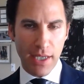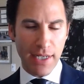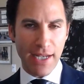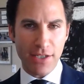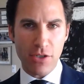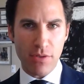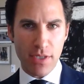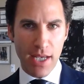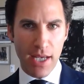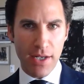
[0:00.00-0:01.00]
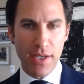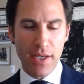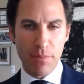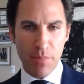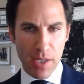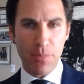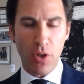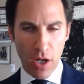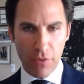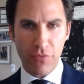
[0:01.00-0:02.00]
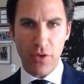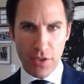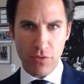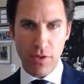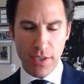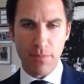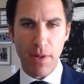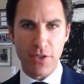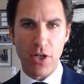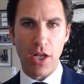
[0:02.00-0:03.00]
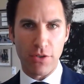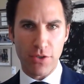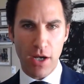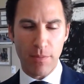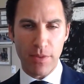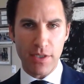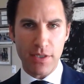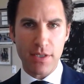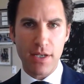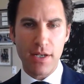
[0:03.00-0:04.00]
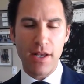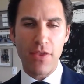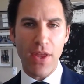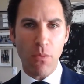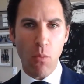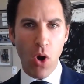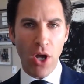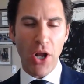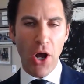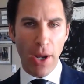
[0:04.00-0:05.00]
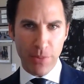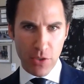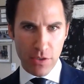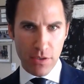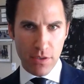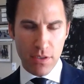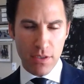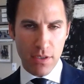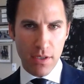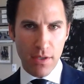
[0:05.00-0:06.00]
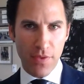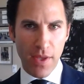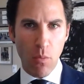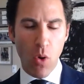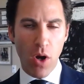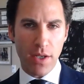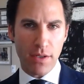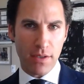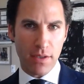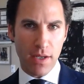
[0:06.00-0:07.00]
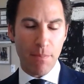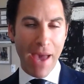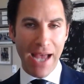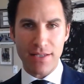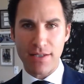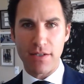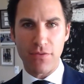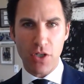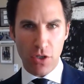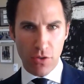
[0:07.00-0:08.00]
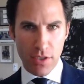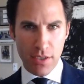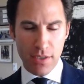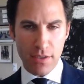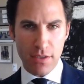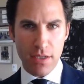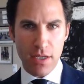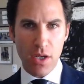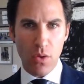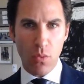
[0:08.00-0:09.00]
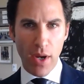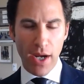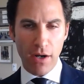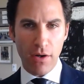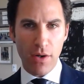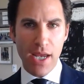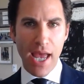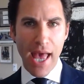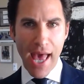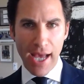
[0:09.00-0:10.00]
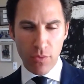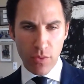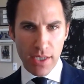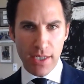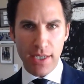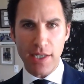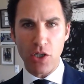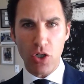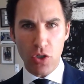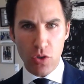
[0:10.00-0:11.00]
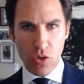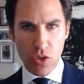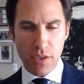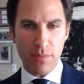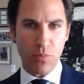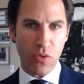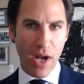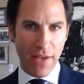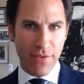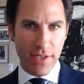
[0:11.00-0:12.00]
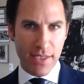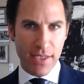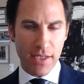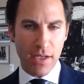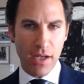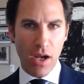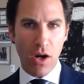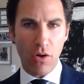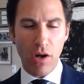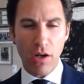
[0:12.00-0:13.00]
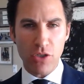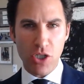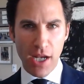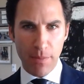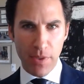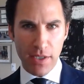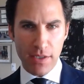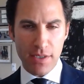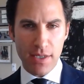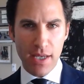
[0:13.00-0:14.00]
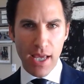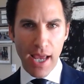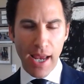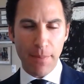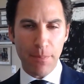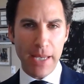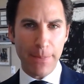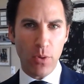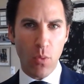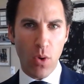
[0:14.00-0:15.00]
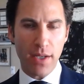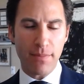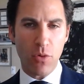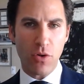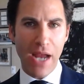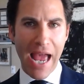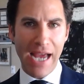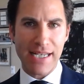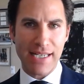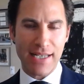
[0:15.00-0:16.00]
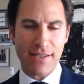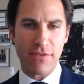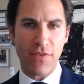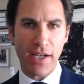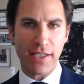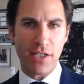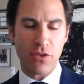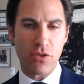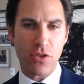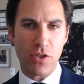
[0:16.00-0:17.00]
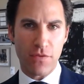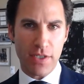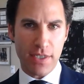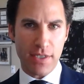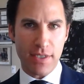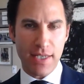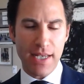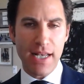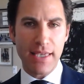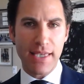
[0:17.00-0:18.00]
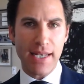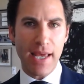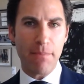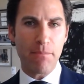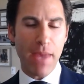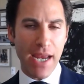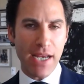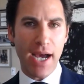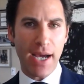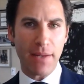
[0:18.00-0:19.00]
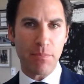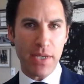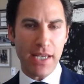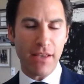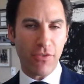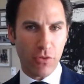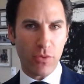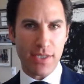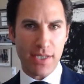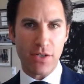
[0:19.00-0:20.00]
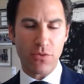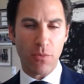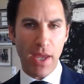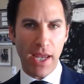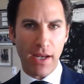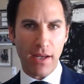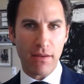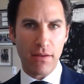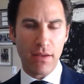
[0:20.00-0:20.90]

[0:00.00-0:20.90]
And as you said, people are frustrated by dollar dominance. They want options. They want a basket of currencies where equity and inclusion, privacy are all championed. And people want more access to financial services that may not be through a central bank.